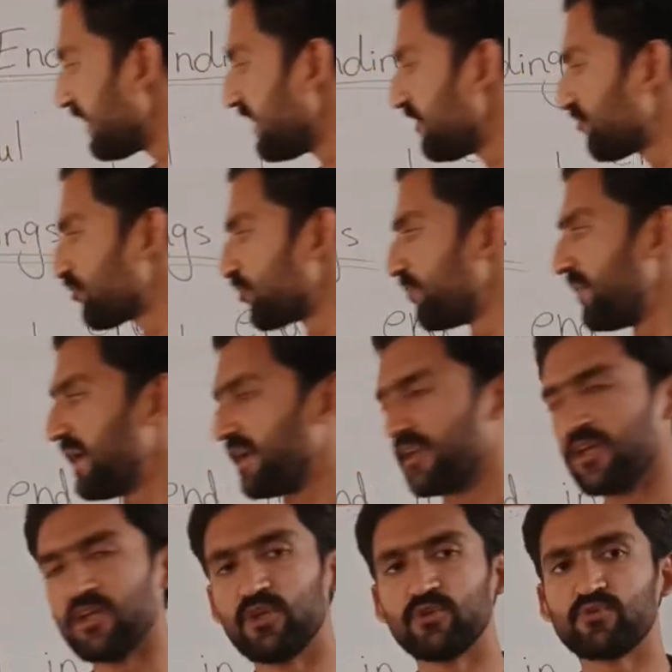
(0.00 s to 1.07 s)

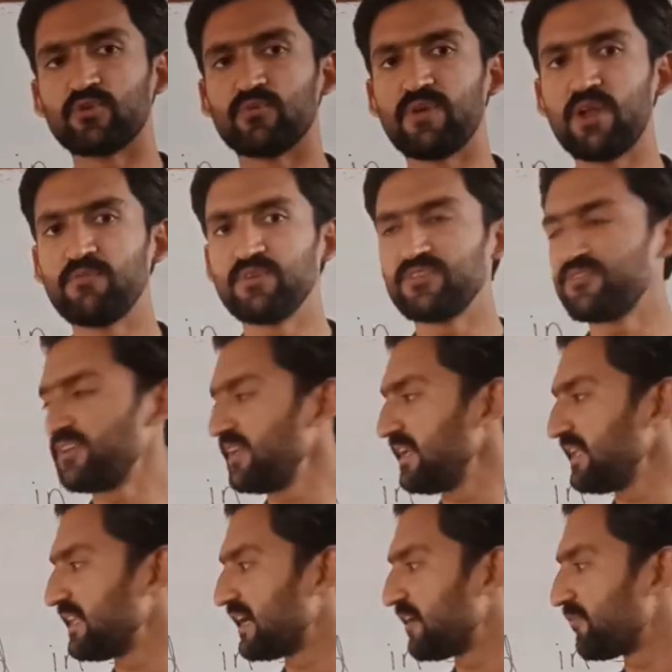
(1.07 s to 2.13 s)
instrument. So when we
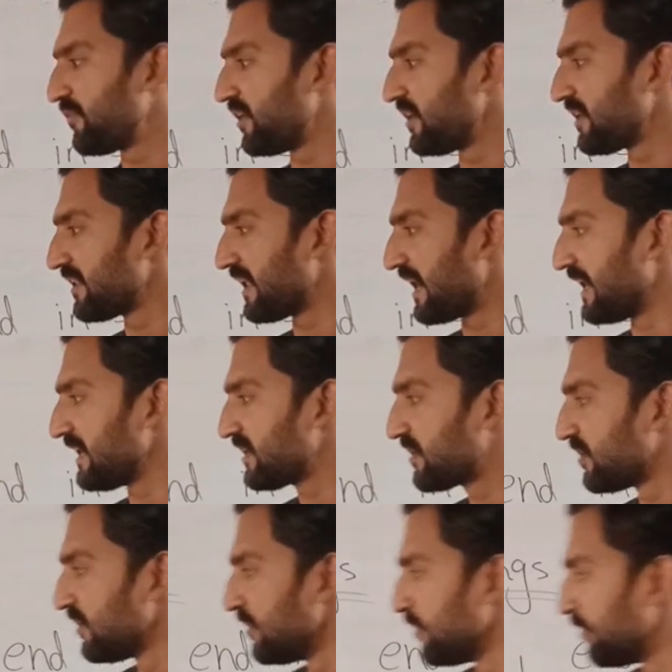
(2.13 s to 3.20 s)
see the word
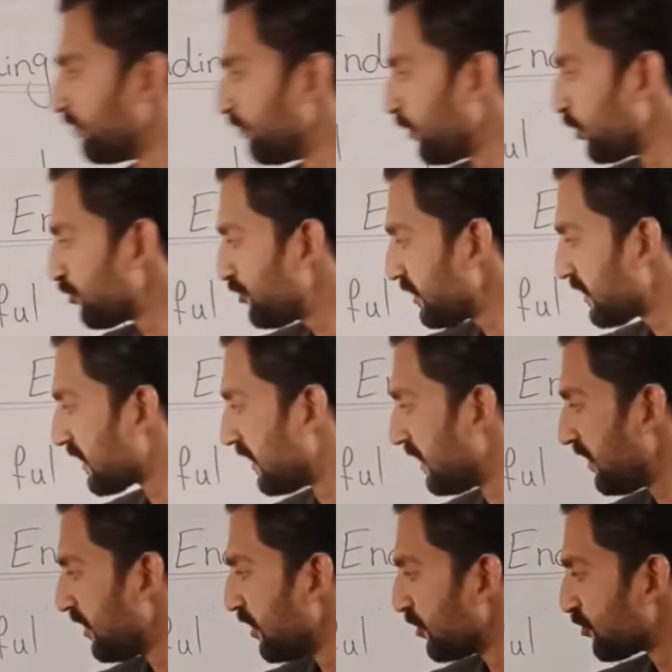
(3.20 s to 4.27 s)
like
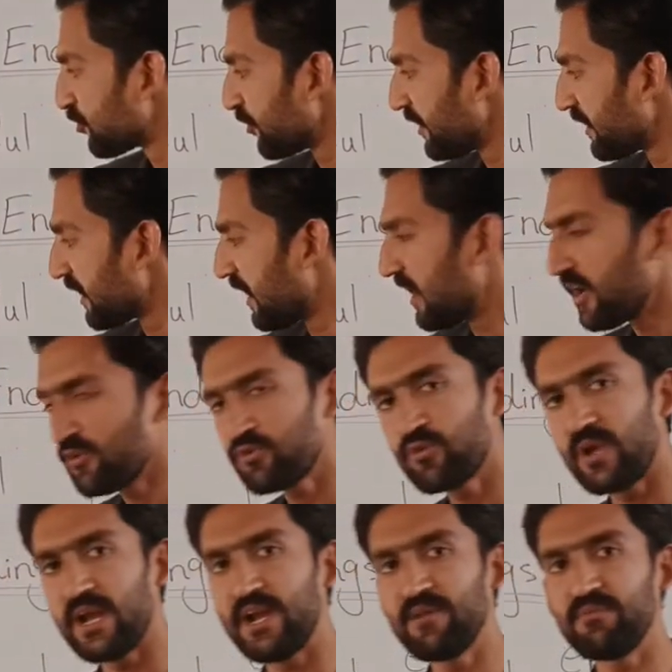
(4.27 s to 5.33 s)
musical, so it also
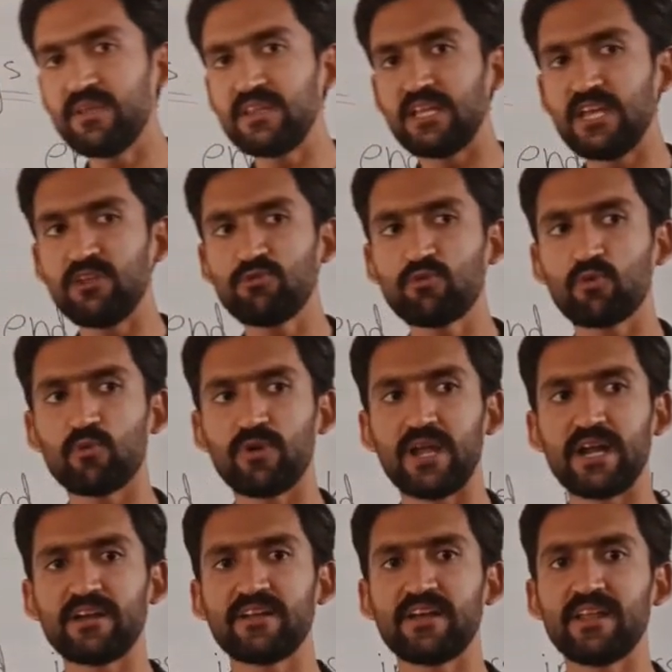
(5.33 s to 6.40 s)
ends with these two
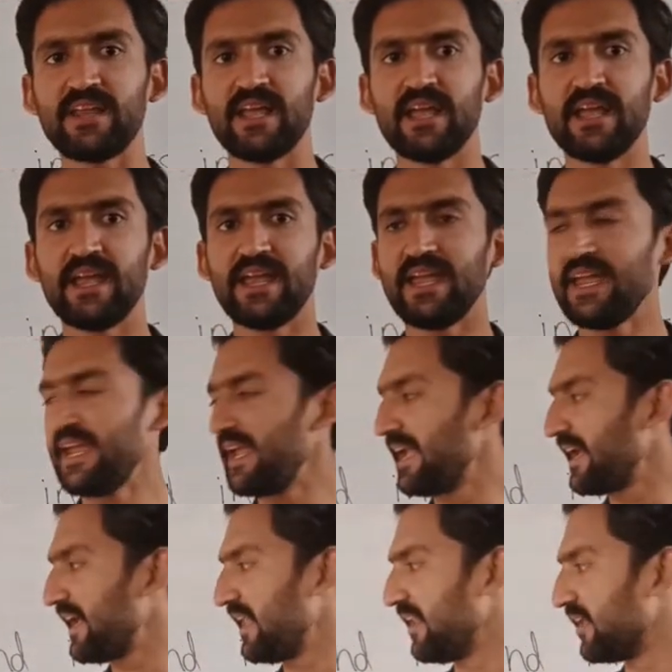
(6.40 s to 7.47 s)
letters
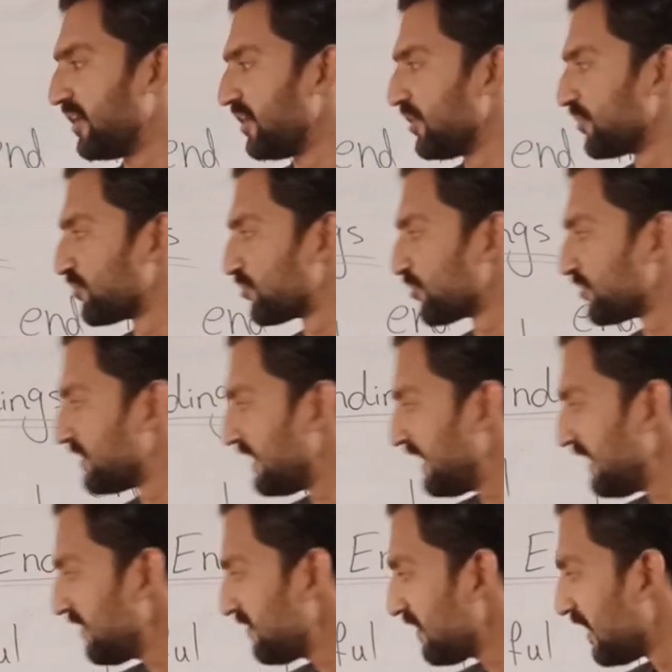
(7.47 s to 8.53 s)
al. So
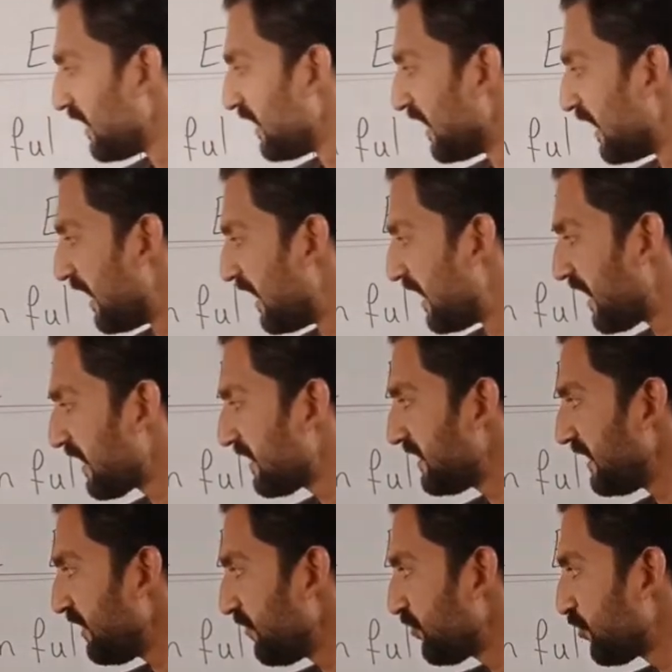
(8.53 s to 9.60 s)
these
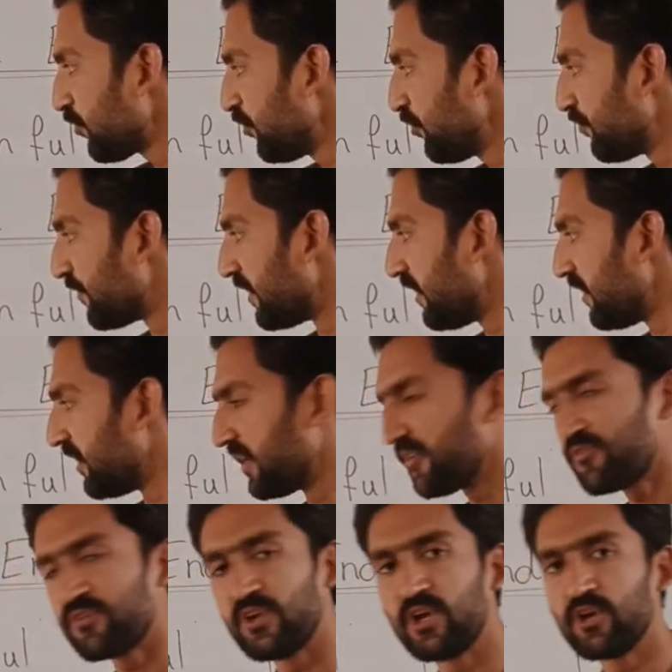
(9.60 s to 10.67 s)
are the two
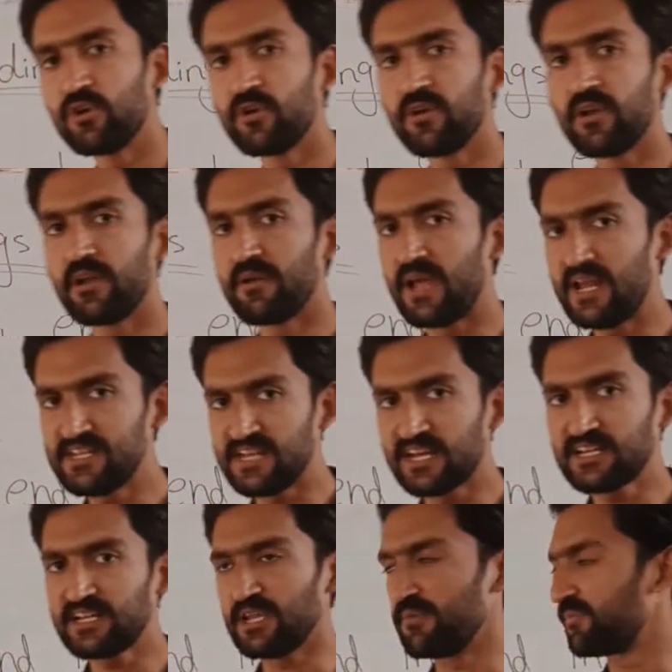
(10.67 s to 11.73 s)
words
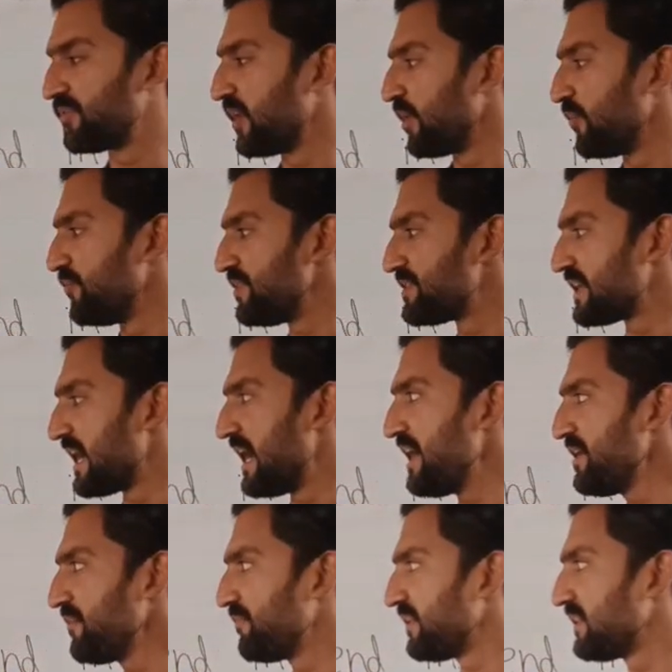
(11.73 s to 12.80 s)
adjectives which
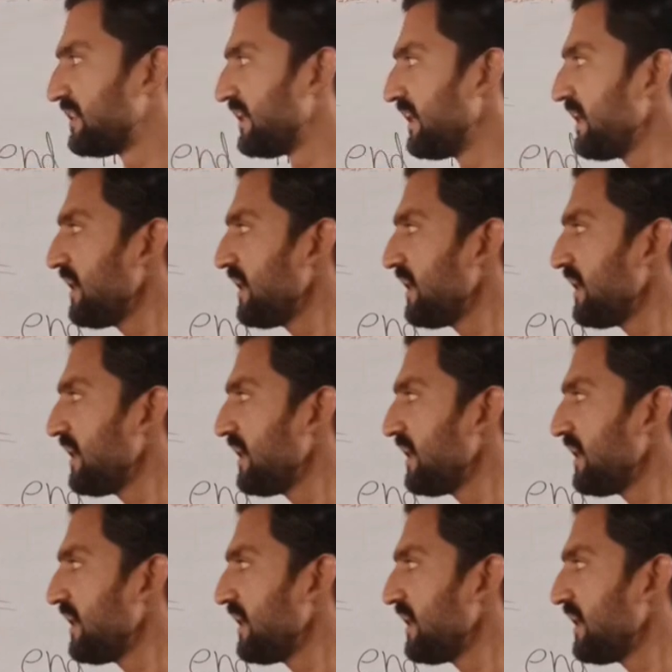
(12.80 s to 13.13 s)
end with